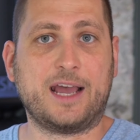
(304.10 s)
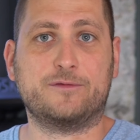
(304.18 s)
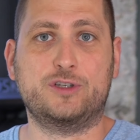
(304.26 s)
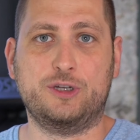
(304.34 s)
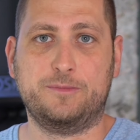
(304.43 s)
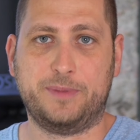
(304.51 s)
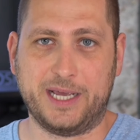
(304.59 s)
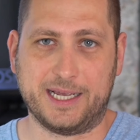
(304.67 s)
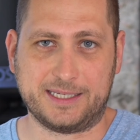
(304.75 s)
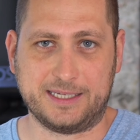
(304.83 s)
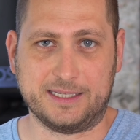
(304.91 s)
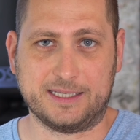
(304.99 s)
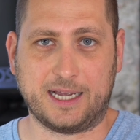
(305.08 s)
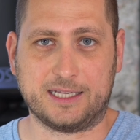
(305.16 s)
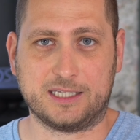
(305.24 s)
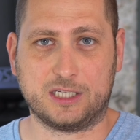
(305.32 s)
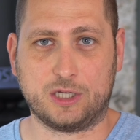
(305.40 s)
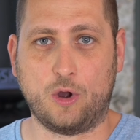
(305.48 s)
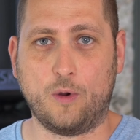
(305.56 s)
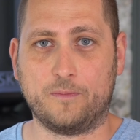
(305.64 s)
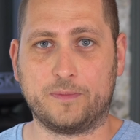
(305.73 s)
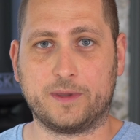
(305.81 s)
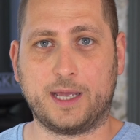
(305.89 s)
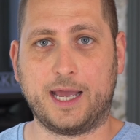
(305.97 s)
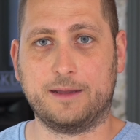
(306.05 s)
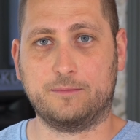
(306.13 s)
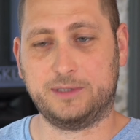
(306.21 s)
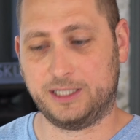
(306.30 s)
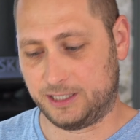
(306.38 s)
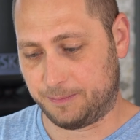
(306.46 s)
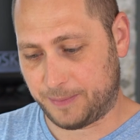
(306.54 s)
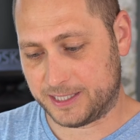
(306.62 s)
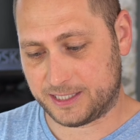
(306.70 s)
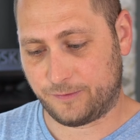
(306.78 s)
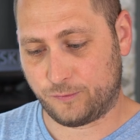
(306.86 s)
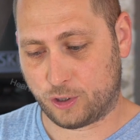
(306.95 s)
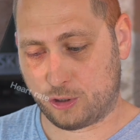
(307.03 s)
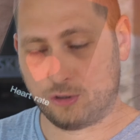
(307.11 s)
have GPS inside. So it depends if you are